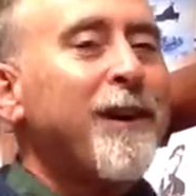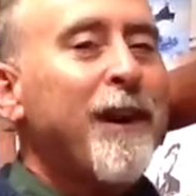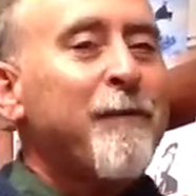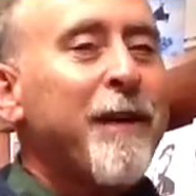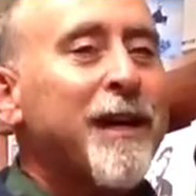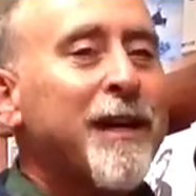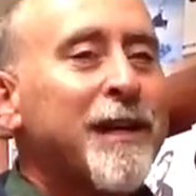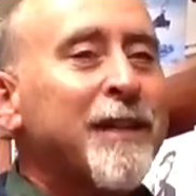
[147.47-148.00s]
I
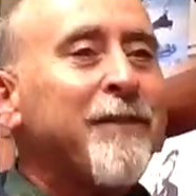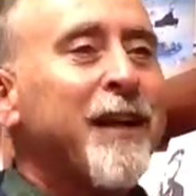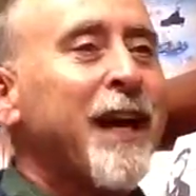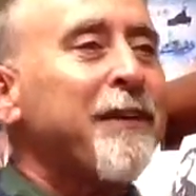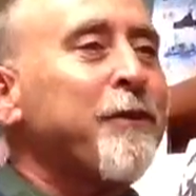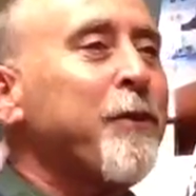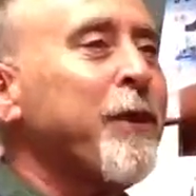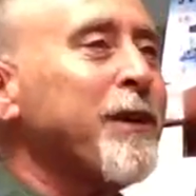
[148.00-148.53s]
make a living out
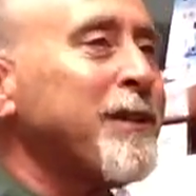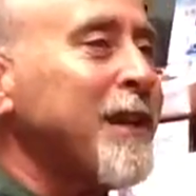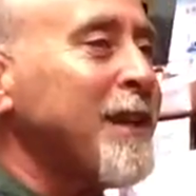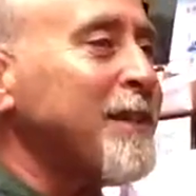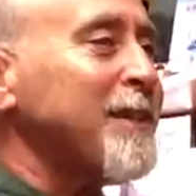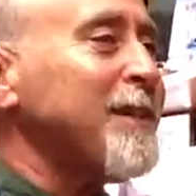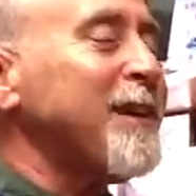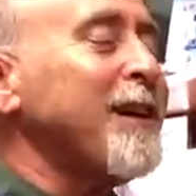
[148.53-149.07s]
of
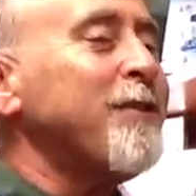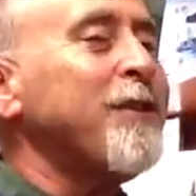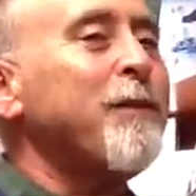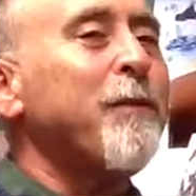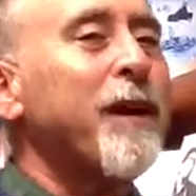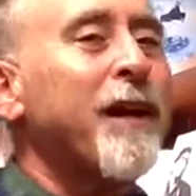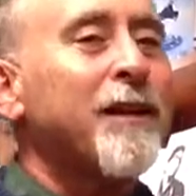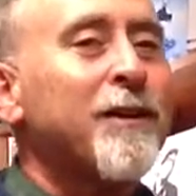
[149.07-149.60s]
criticizing the country,
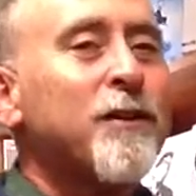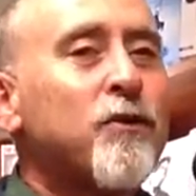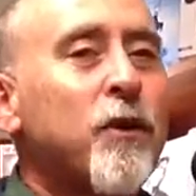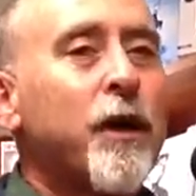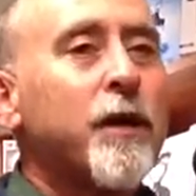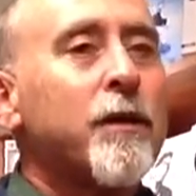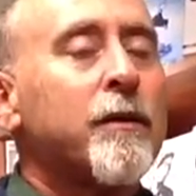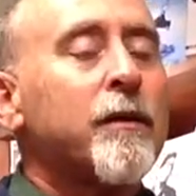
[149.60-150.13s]
but I do try
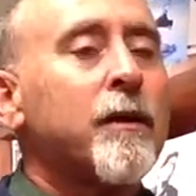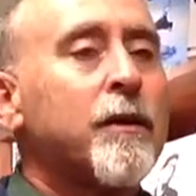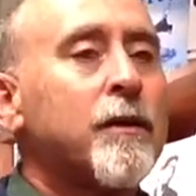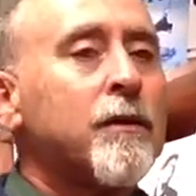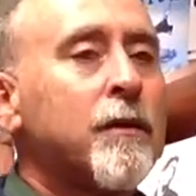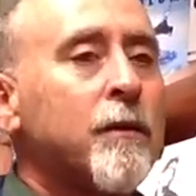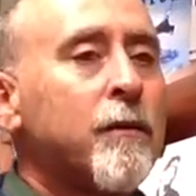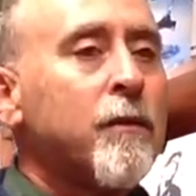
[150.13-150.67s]
to
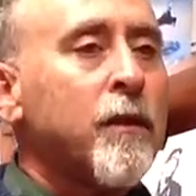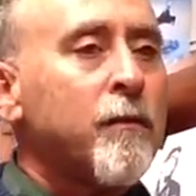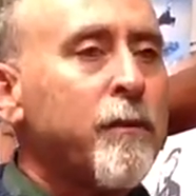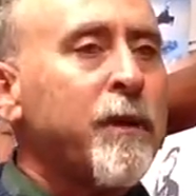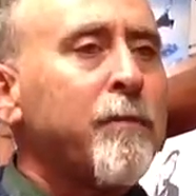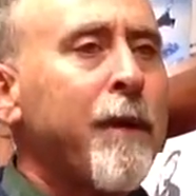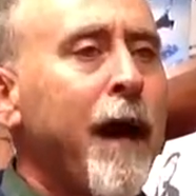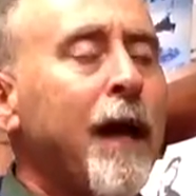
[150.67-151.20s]
be
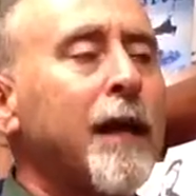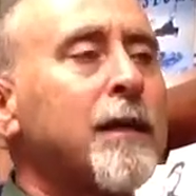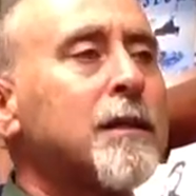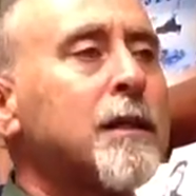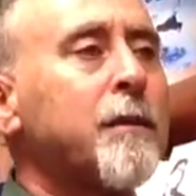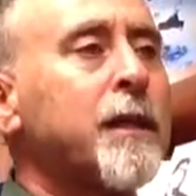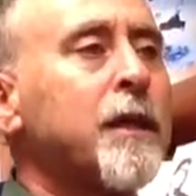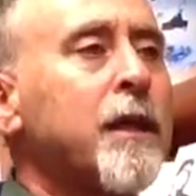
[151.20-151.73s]
balanced.
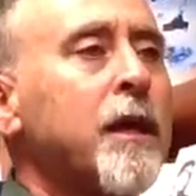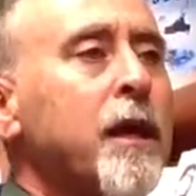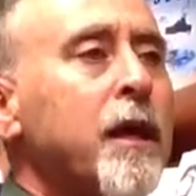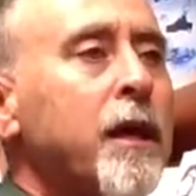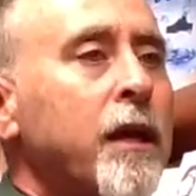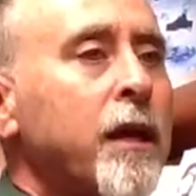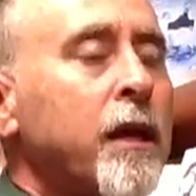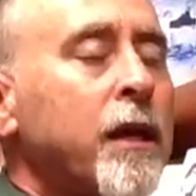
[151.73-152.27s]
I mean,
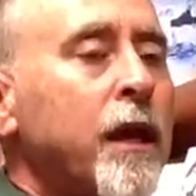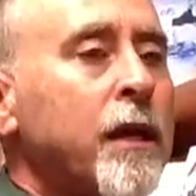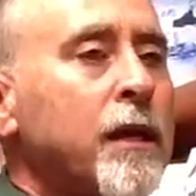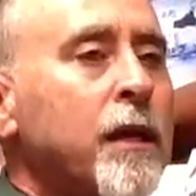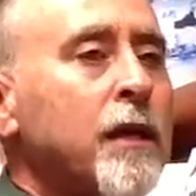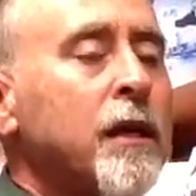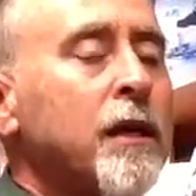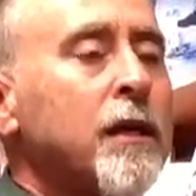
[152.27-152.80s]
I
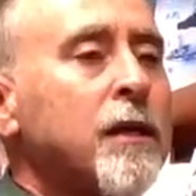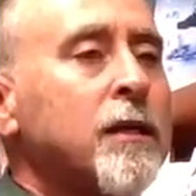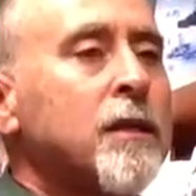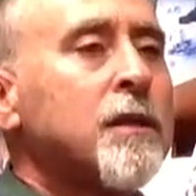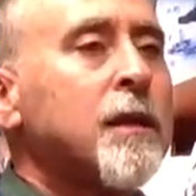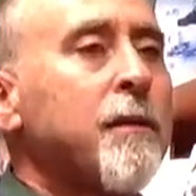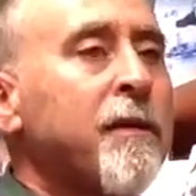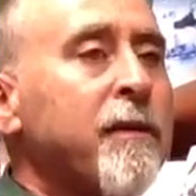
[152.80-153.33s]
think
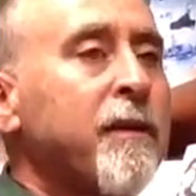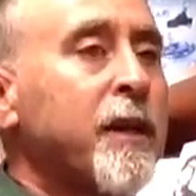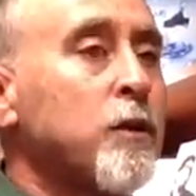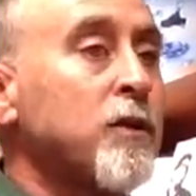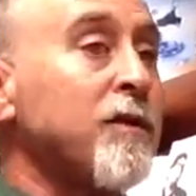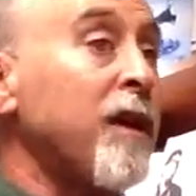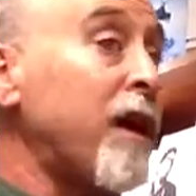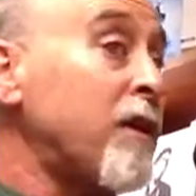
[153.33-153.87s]
some of the things
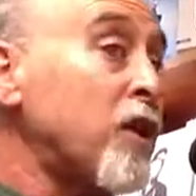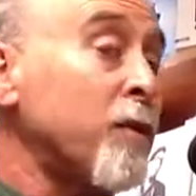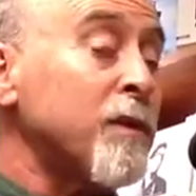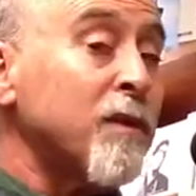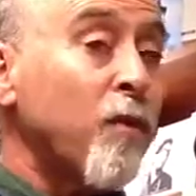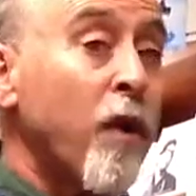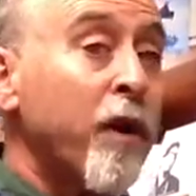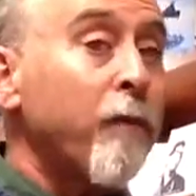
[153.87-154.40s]
we've done in terms
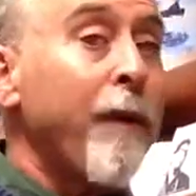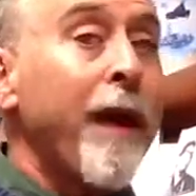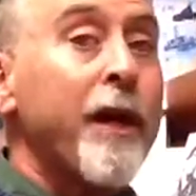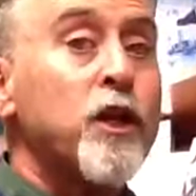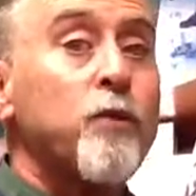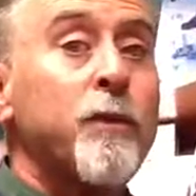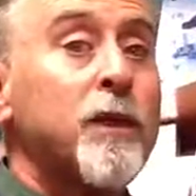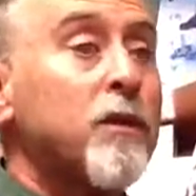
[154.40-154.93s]
of water
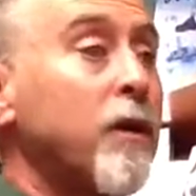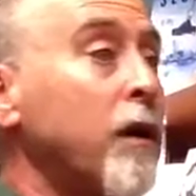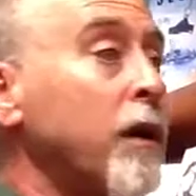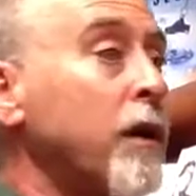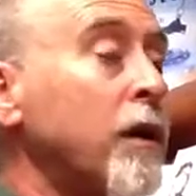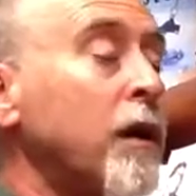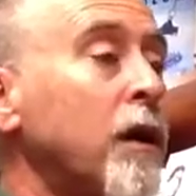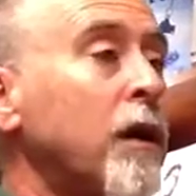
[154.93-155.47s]
management
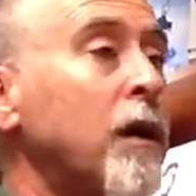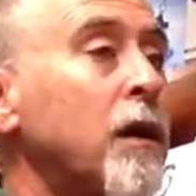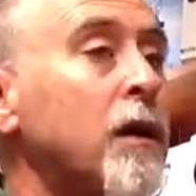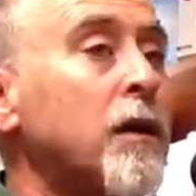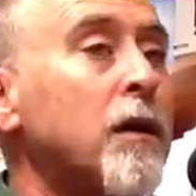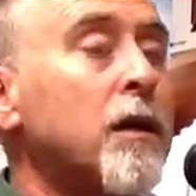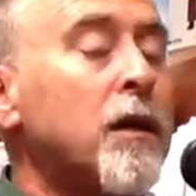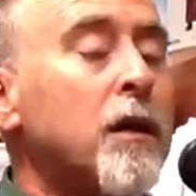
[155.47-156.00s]

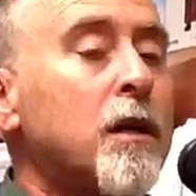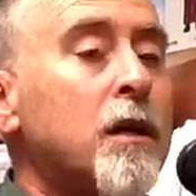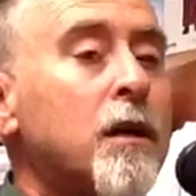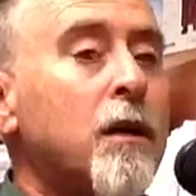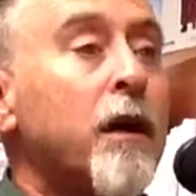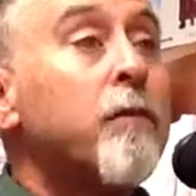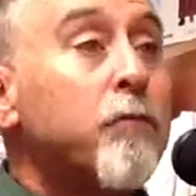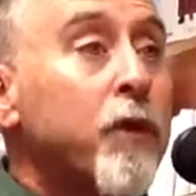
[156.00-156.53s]

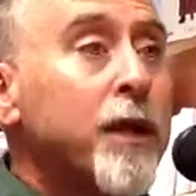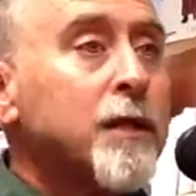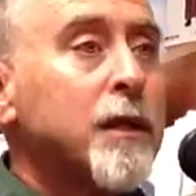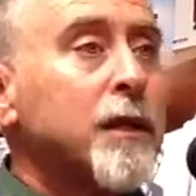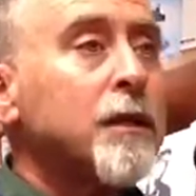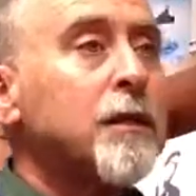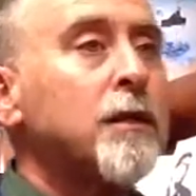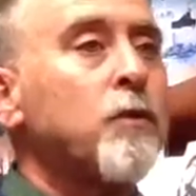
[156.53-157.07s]
are
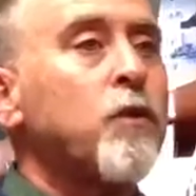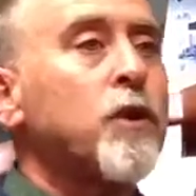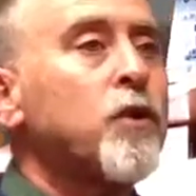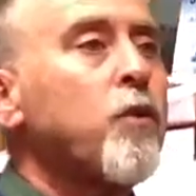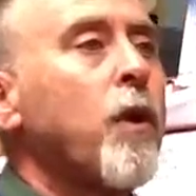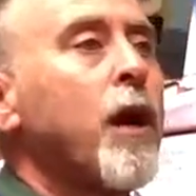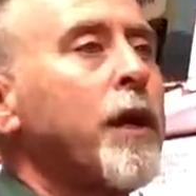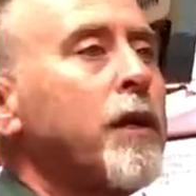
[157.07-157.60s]
unprecedented
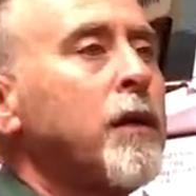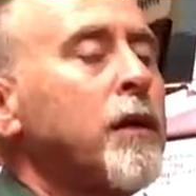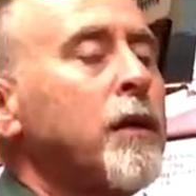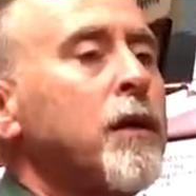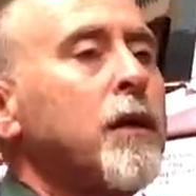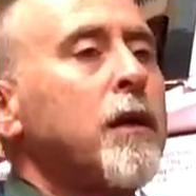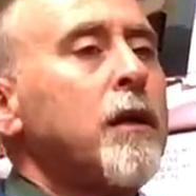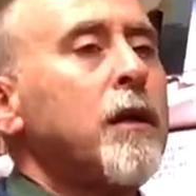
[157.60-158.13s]
worldwide,
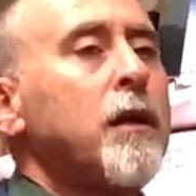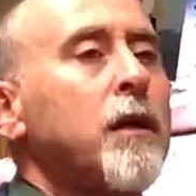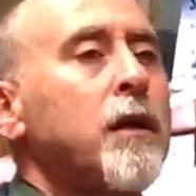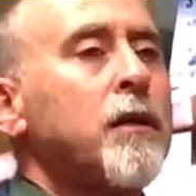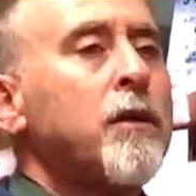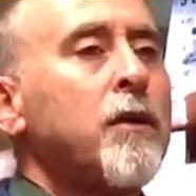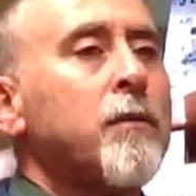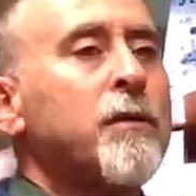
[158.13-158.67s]

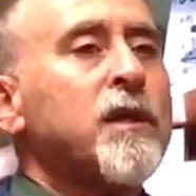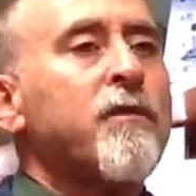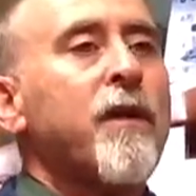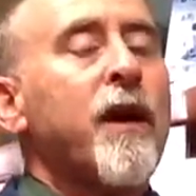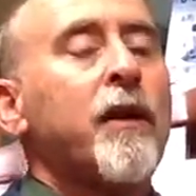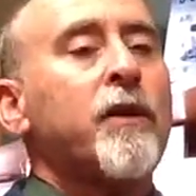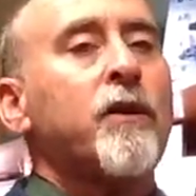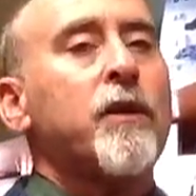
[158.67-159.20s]
in terms of
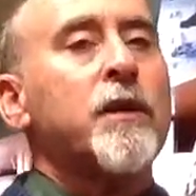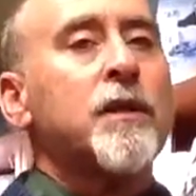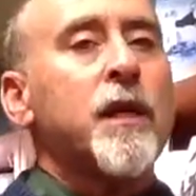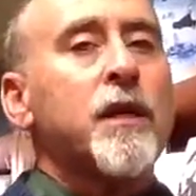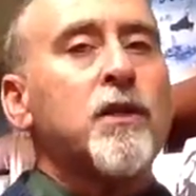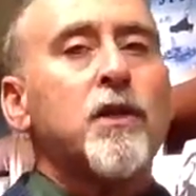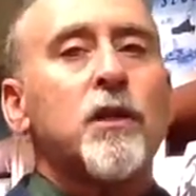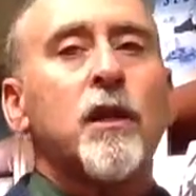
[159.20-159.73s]
our
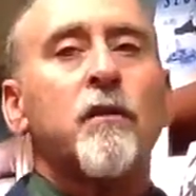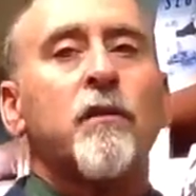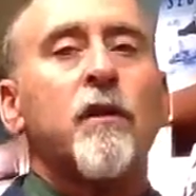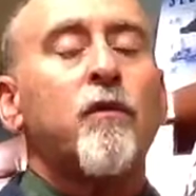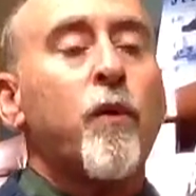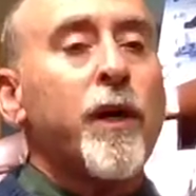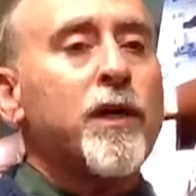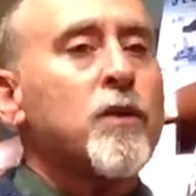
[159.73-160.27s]
utilization of
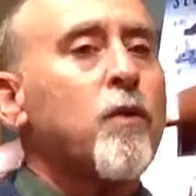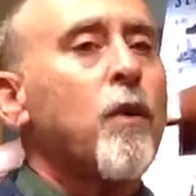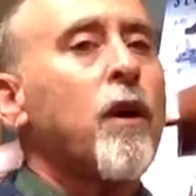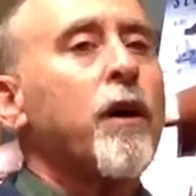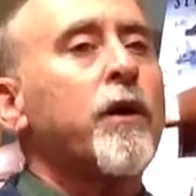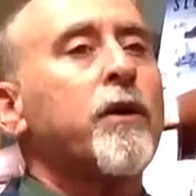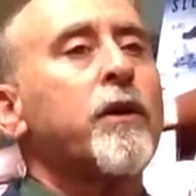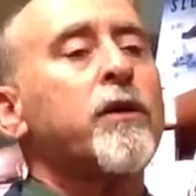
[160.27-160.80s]

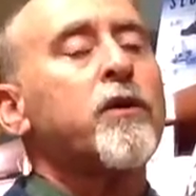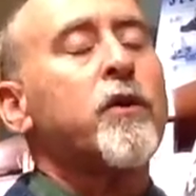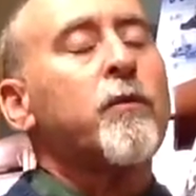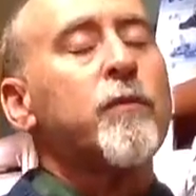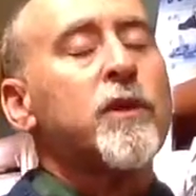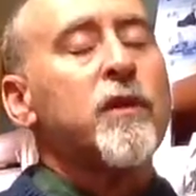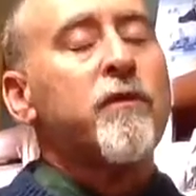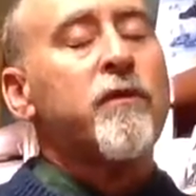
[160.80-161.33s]
wastewater, in
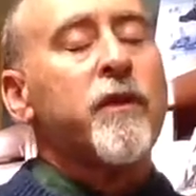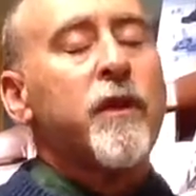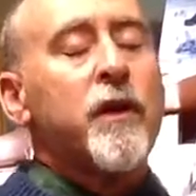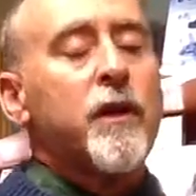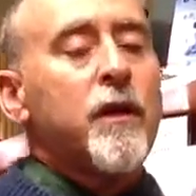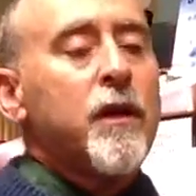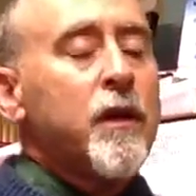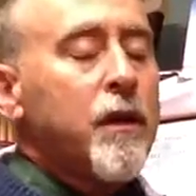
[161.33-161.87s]
terms of
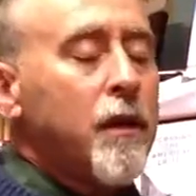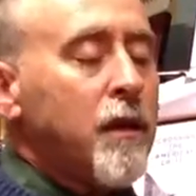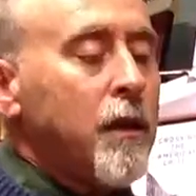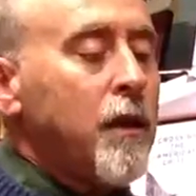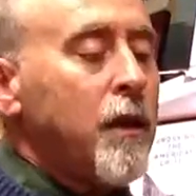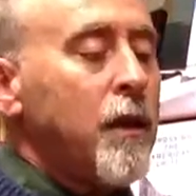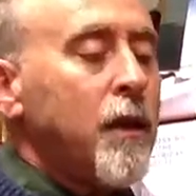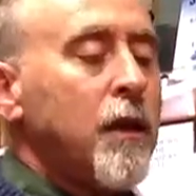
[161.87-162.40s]

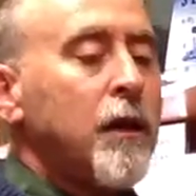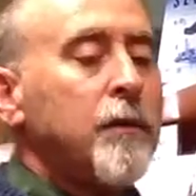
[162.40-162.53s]
the